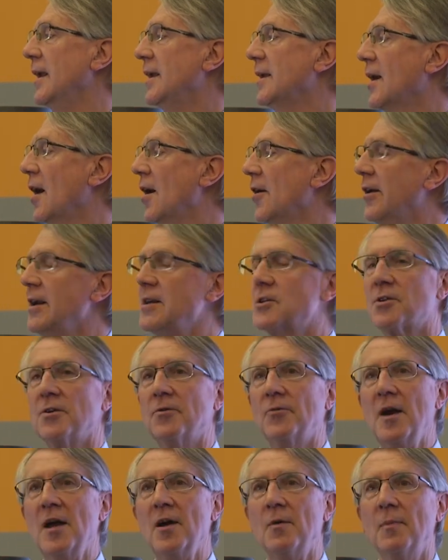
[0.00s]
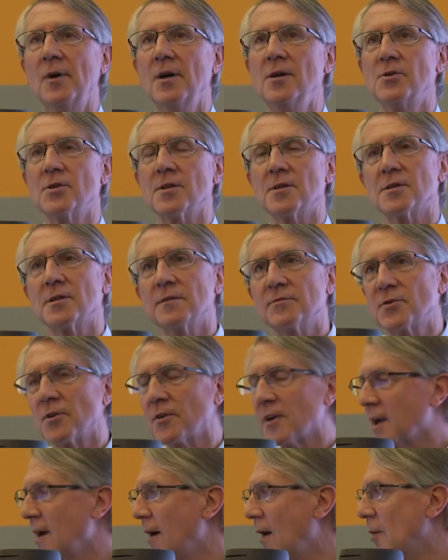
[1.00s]
encourage the re-emergence of
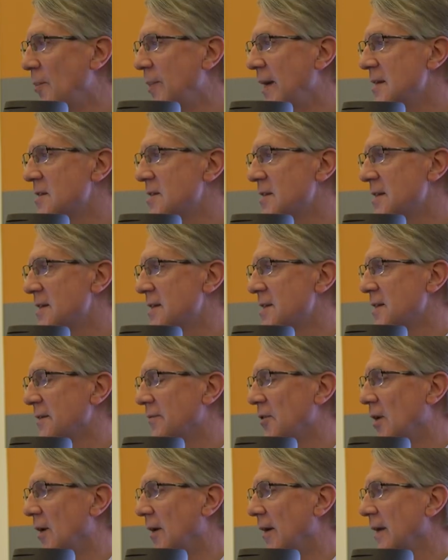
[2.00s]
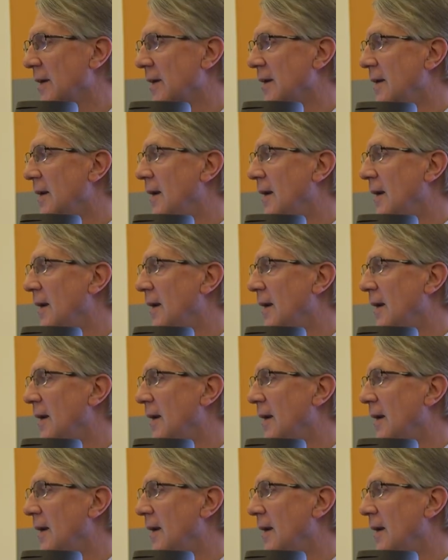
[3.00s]
sort of car-based cities, if you like?